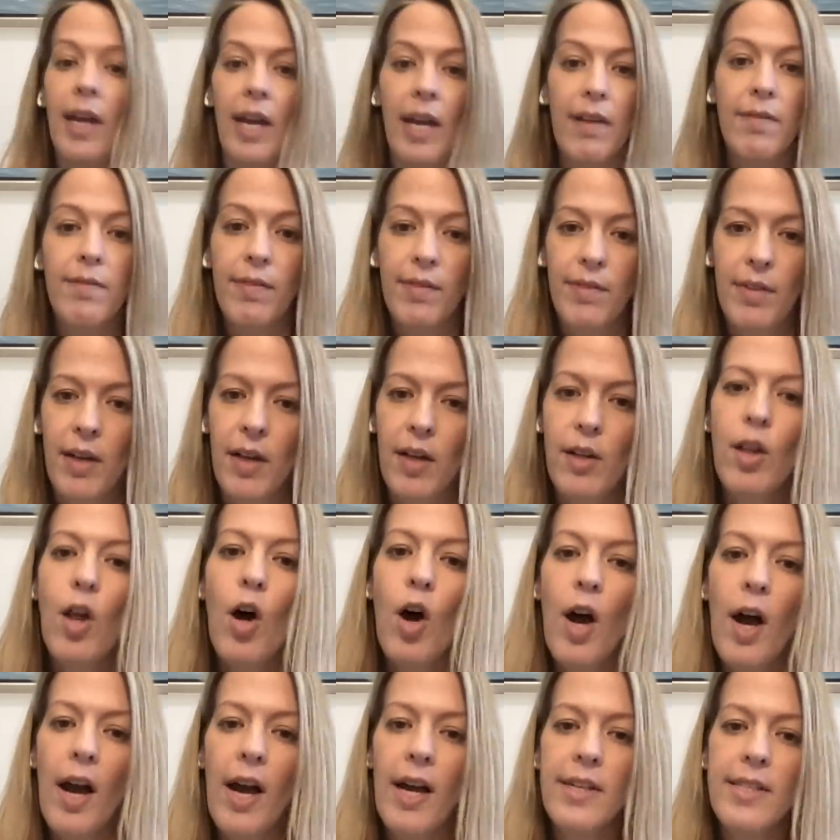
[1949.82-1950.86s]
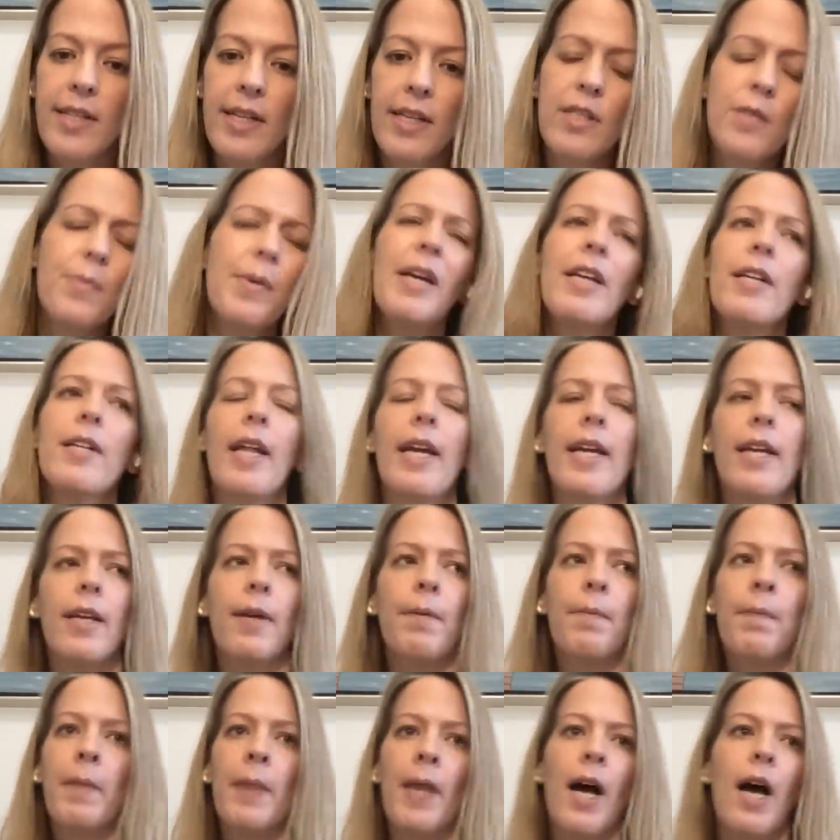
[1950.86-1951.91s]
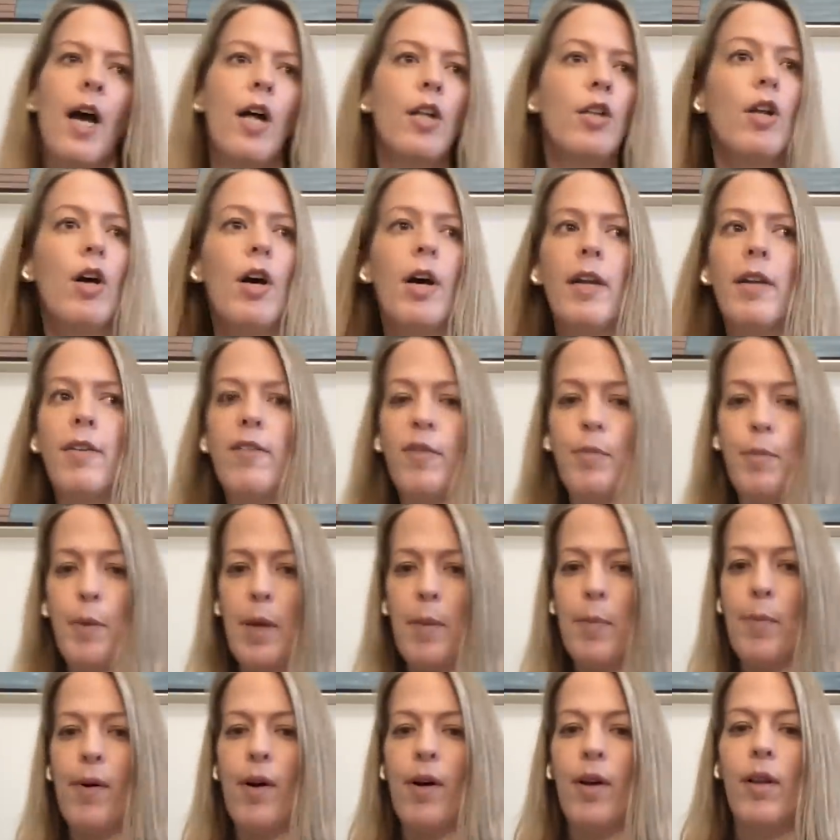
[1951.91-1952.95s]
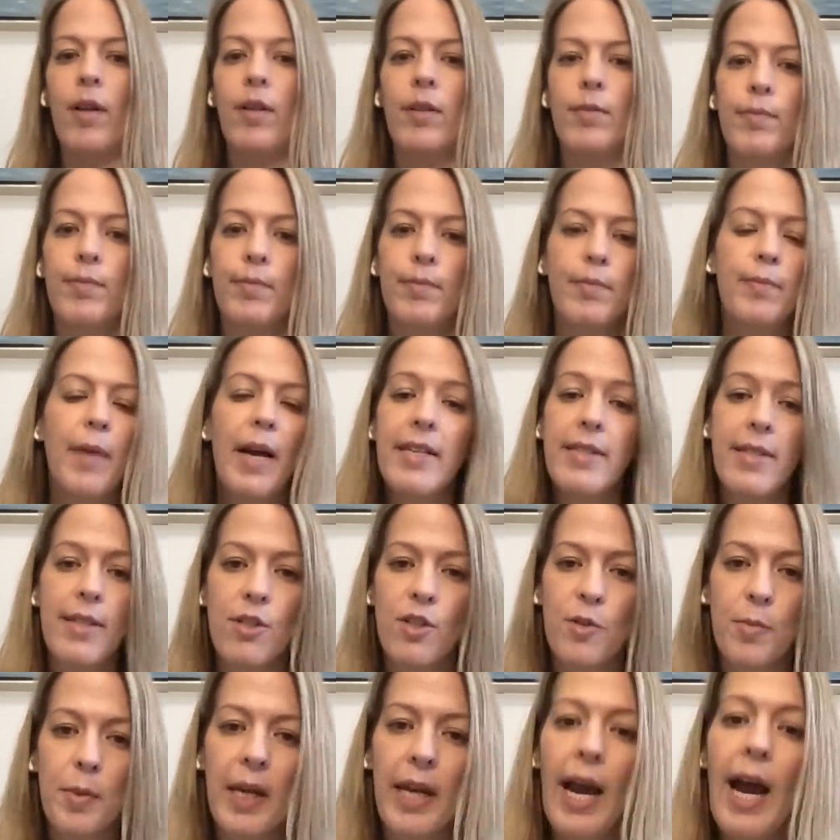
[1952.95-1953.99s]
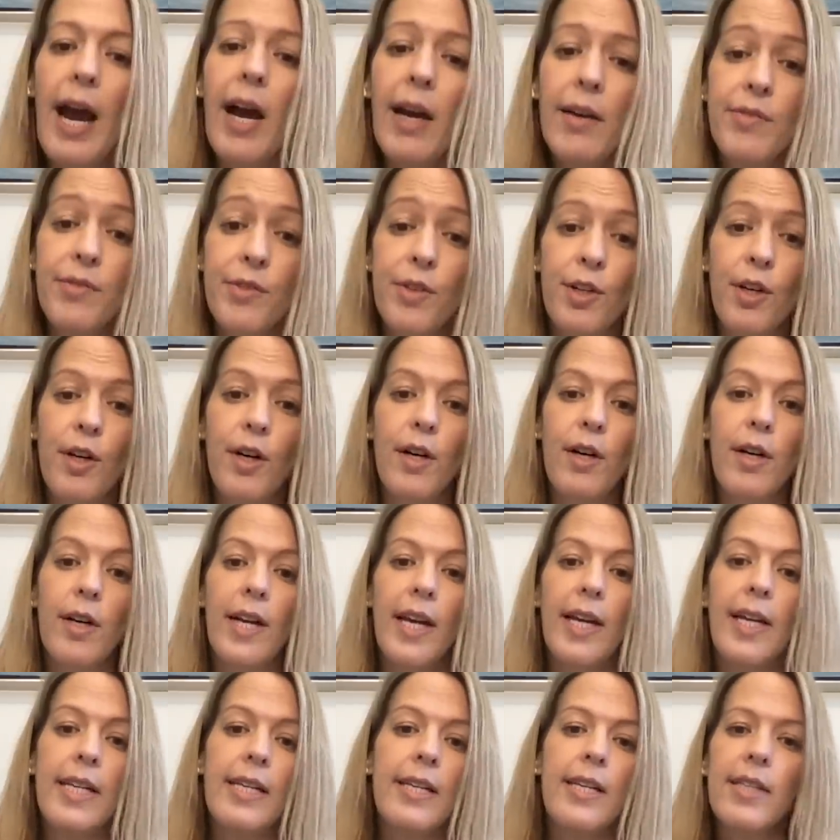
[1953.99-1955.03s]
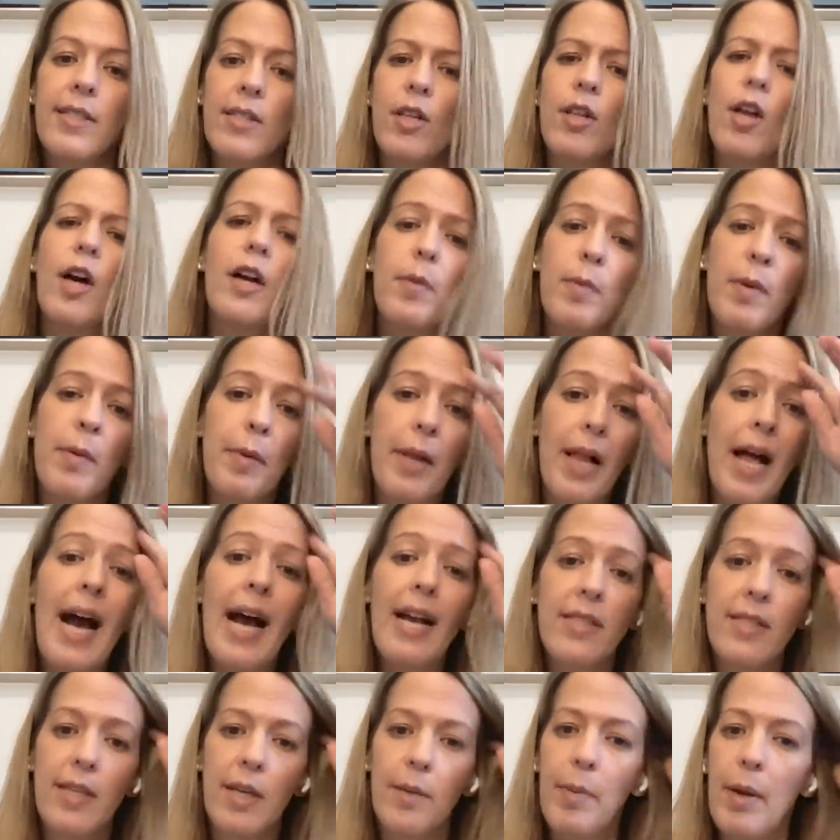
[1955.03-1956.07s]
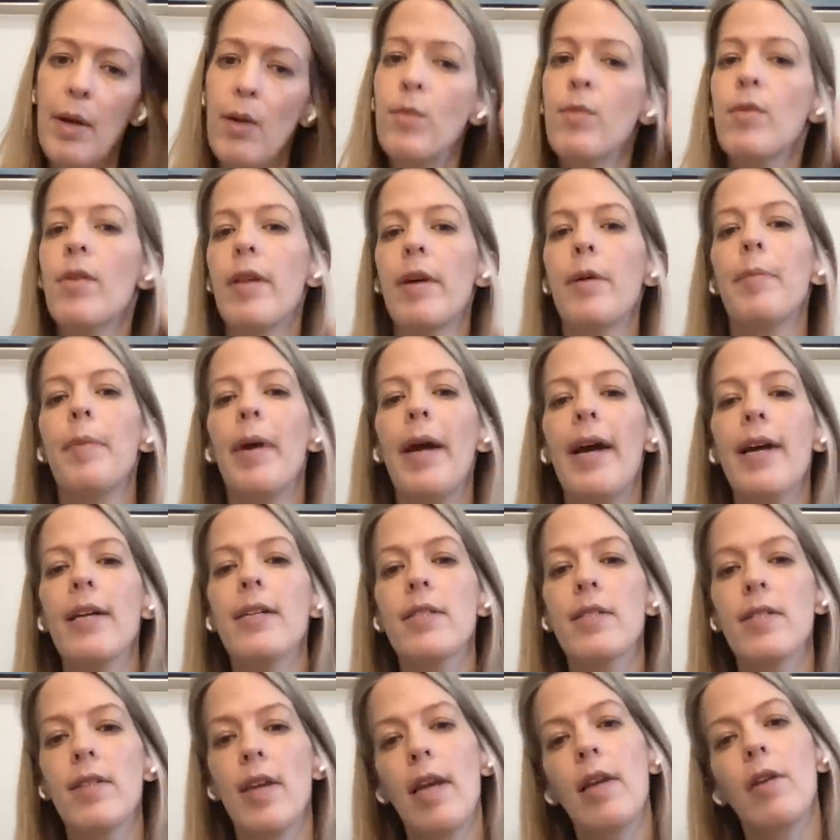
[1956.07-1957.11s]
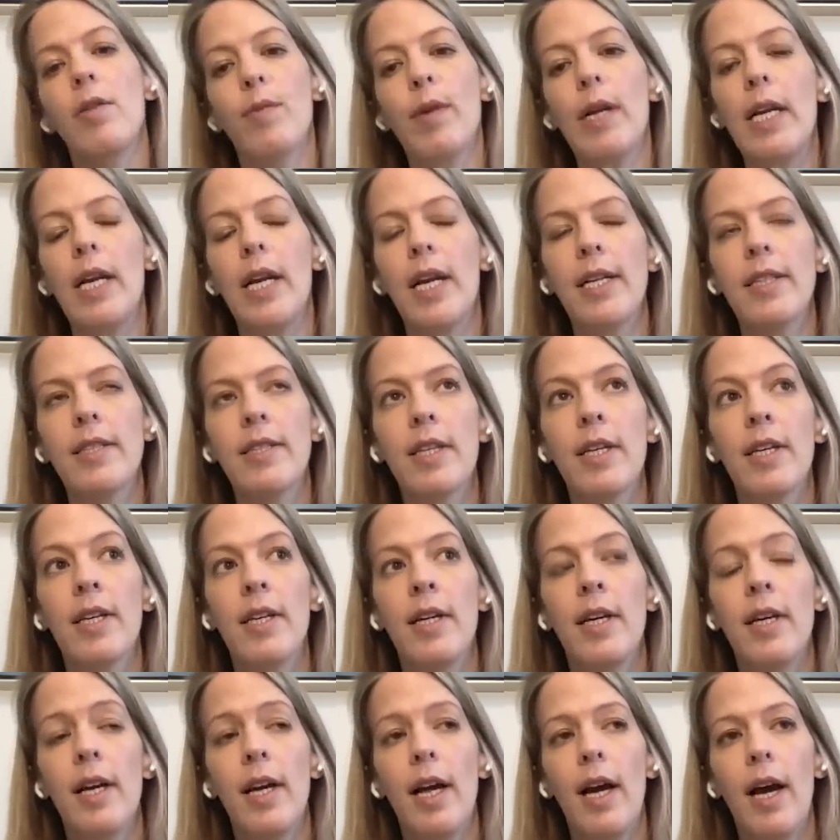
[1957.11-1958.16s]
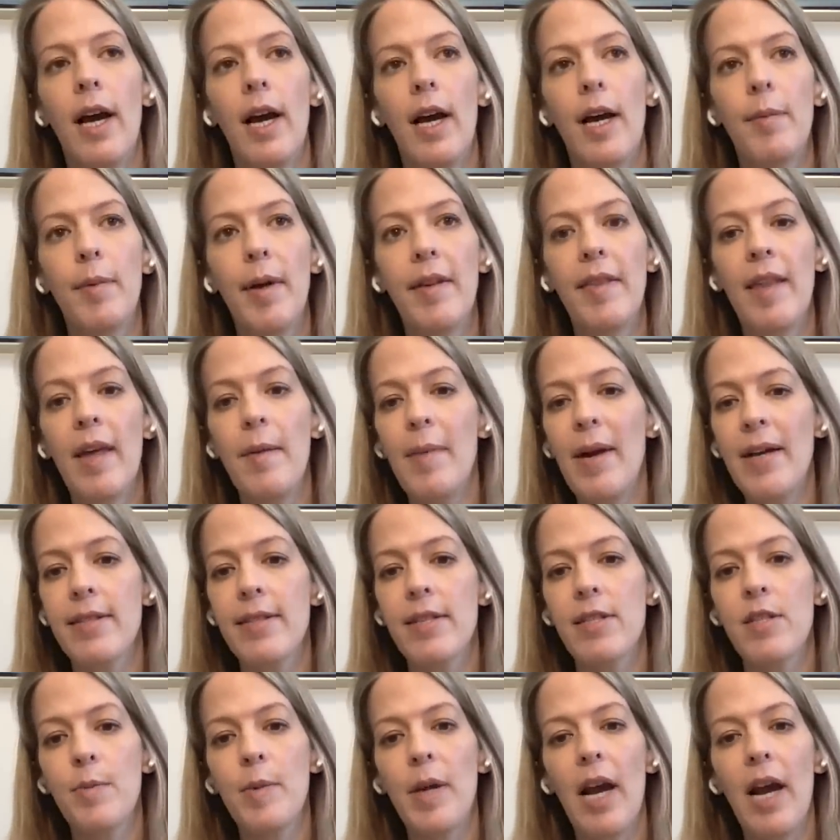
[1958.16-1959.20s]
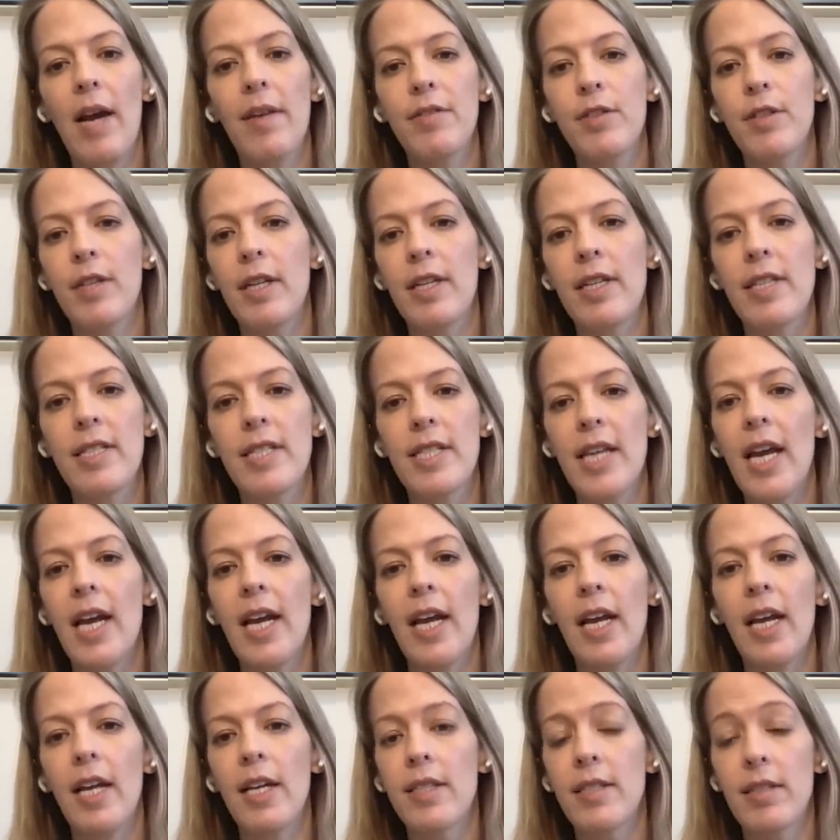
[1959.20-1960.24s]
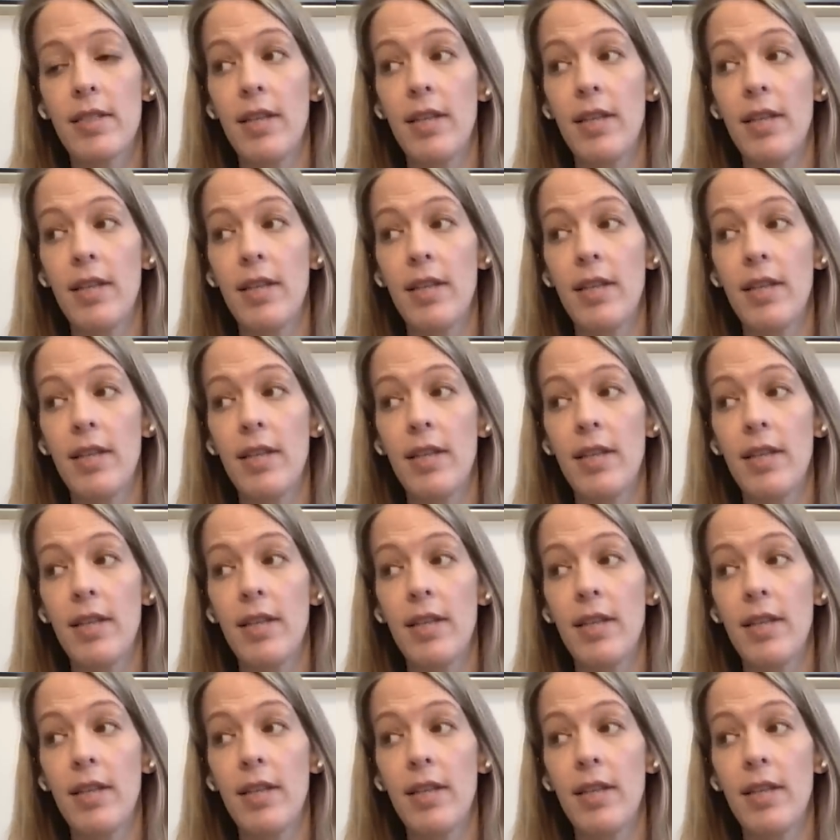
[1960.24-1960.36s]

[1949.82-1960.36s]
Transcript: have a lot. Like a lot of people message me after, because a lot of people ask about their pets in readings, and they message me after and say,